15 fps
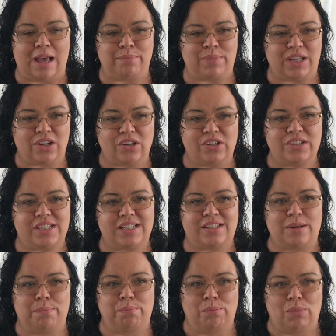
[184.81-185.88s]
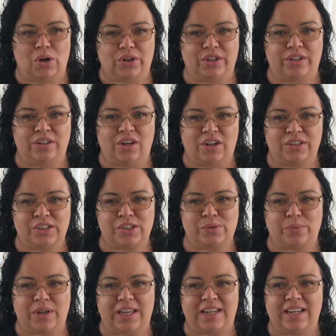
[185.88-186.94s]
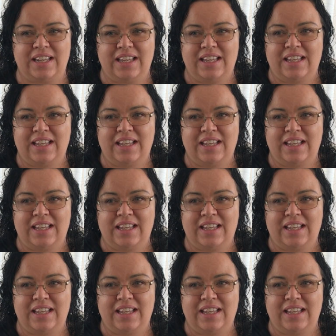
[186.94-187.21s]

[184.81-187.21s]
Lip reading: and because it's a modern ensuite,